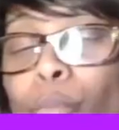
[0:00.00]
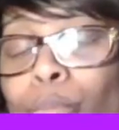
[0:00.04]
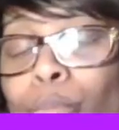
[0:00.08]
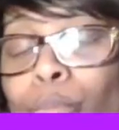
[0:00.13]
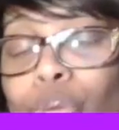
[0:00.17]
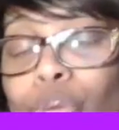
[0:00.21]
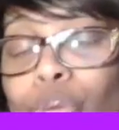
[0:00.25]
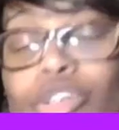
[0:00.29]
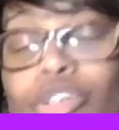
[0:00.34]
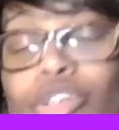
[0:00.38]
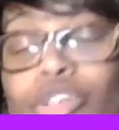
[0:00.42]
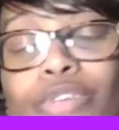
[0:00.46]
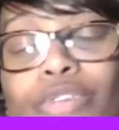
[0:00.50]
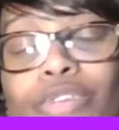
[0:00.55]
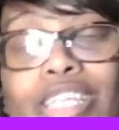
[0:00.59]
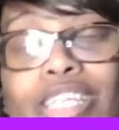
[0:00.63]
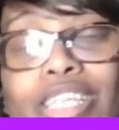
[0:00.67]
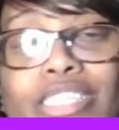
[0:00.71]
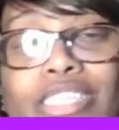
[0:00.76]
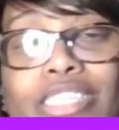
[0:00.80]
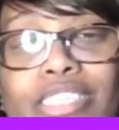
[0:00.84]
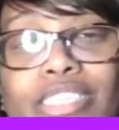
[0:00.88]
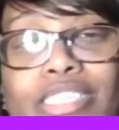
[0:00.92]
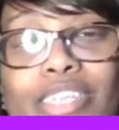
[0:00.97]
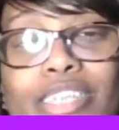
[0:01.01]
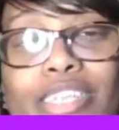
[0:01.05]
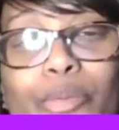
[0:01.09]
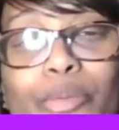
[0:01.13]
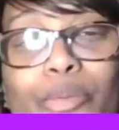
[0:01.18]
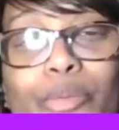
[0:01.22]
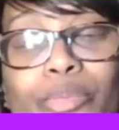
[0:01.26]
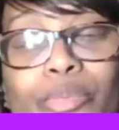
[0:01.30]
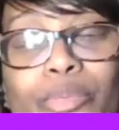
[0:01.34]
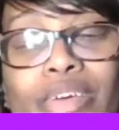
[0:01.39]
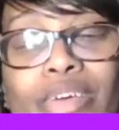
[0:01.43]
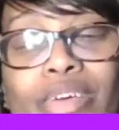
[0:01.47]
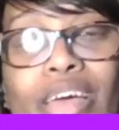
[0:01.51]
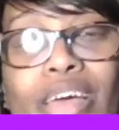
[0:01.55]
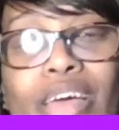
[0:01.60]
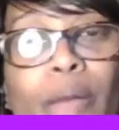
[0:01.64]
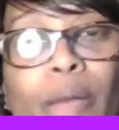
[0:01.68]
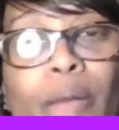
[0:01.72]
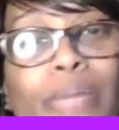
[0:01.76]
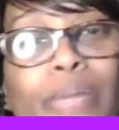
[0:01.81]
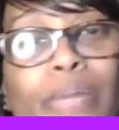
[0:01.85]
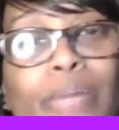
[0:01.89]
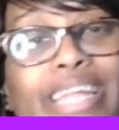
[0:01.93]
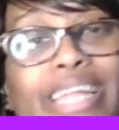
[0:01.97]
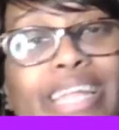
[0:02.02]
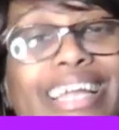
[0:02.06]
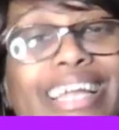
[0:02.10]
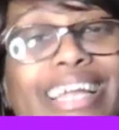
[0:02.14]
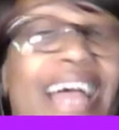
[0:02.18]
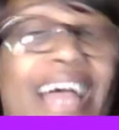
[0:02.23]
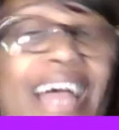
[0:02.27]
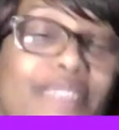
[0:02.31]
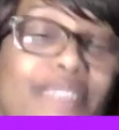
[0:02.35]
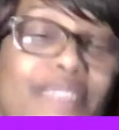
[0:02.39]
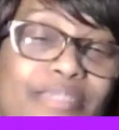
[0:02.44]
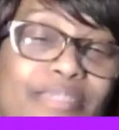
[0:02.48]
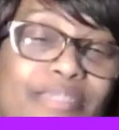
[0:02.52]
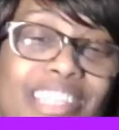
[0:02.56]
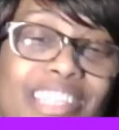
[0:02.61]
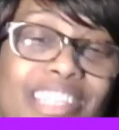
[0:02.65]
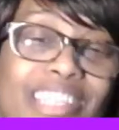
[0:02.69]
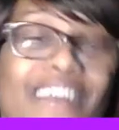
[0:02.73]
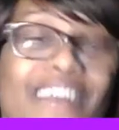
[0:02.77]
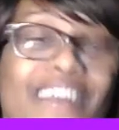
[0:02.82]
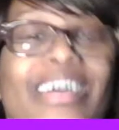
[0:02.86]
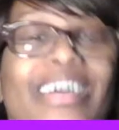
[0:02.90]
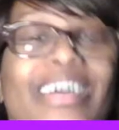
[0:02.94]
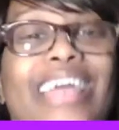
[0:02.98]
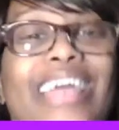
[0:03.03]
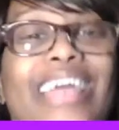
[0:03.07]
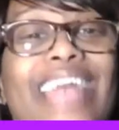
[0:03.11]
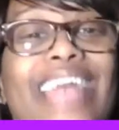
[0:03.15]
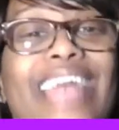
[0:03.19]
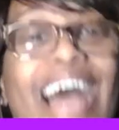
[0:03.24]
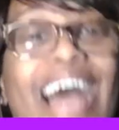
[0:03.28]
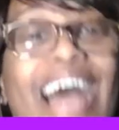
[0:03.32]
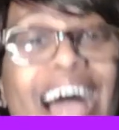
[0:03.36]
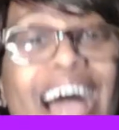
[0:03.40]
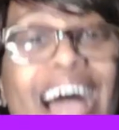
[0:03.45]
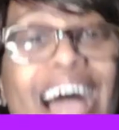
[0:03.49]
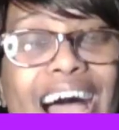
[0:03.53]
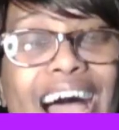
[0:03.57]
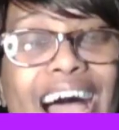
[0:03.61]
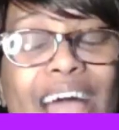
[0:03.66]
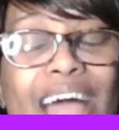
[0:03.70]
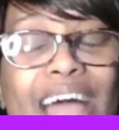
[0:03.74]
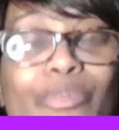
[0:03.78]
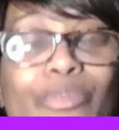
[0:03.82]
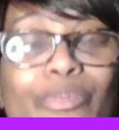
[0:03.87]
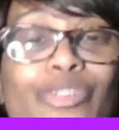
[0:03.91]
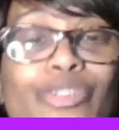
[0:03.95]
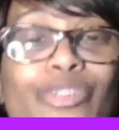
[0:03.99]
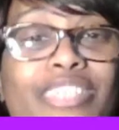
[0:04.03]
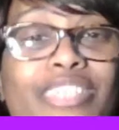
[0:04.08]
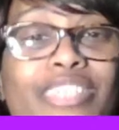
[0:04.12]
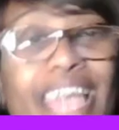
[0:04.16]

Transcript: build a relationship. Put it in the comments below, and I will